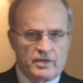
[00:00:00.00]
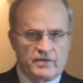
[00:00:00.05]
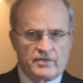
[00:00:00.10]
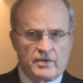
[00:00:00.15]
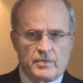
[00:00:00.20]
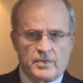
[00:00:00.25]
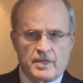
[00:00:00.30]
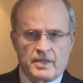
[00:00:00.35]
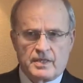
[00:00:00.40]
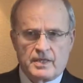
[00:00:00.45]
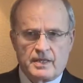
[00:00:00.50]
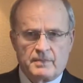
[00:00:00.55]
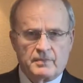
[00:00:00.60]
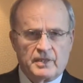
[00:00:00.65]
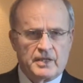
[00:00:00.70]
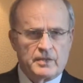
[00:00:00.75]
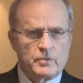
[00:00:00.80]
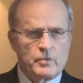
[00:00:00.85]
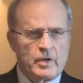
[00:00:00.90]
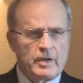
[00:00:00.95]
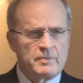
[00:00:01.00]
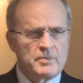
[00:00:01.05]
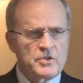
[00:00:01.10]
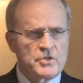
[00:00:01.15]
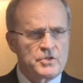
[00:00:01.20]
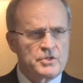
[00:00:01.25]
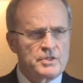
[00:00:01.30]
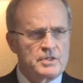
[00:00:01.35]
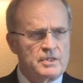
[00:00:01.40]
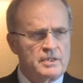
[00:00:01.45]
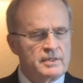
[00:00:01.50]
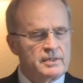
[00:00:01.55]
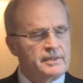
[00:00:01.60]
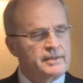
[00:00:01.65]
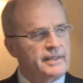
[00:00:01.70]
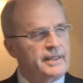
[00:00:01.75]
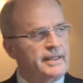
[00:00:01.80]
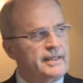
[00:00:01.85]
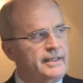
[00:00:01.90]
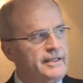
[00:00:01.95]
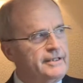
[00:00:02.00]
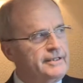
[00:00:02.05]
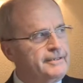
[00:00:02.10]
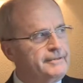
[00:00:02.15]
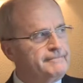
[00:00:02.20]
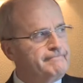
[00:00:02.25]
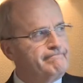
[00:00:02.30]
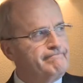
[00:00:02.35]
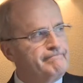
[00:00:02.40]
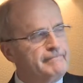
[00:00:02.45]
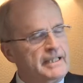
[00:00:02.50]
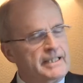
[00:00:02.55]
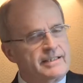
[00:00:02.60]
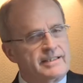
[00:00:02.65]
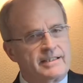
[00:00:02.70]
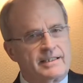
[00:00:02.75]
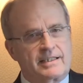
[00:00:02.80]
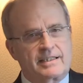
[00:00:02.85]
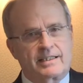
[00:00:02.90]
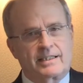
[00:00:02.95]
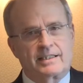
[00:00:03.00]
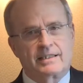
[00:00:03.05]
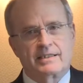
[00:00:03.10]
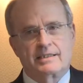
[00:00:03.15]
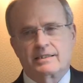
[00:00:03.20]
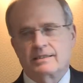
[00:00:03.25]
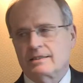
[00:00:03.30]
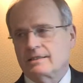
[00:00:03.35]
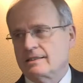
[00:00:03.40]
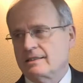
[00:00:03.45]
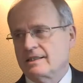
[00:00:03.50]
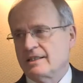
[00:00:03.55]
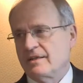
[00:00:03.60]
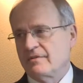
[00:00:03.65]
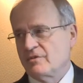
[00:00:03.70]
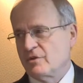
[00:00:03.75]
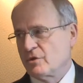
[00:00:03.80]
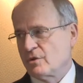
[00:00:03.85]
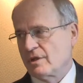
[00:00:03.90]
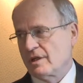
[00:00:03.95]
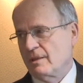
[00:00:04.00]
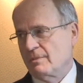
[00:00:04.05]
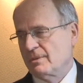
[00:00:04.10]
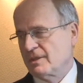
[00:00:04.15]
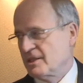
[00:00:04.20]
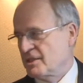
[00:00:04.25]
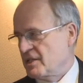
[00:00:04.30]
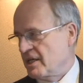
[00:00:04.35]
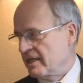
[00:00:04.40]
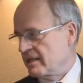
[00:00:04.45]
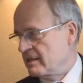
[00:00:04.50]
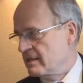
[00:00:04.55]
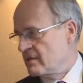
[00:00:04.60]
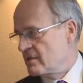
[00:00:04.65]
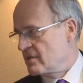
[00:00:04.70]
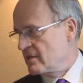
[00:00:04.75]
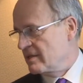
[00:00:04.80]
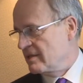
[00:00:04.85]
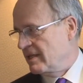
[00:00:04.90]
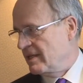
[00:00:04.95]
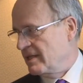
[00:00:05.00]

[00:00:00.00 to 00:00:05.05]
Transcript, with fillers: everyone. I'm Lynn Webster. Um, I think I can give you a couple of titles.